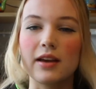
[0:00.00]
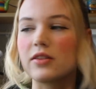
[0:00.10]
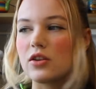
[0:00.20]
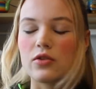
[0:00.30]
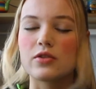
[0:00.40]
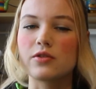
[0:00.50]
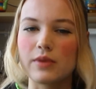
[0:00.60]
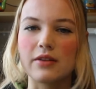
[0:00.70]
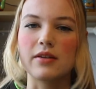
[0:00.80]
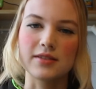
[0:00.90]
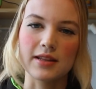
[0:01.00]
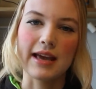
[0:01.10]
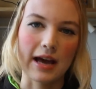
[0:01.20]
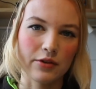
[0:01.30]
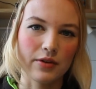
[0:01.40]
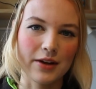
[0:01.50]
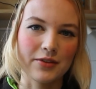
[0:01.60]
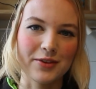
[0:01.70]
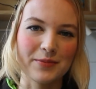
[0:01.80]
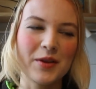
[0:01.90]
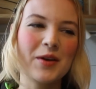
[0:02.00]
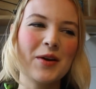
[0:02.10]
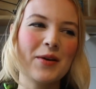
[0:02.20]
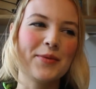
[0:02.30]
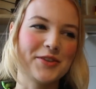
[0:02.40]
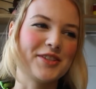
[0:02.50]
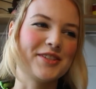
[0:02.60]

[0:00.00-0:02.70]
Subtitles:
at the other surroundings that they have around them, which